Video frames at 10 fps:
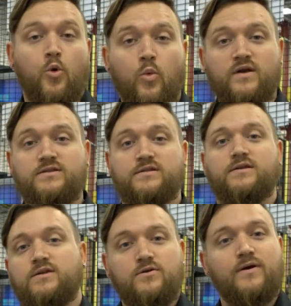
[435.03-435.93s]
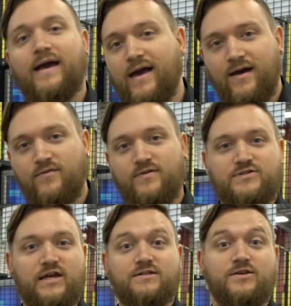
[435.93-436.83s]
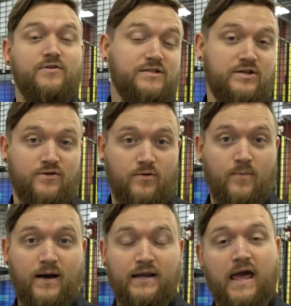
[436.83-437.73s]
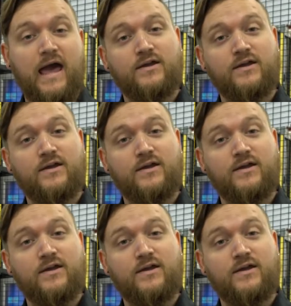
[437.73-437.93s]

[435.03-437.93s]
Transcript: Once you have changed the grease in your robot,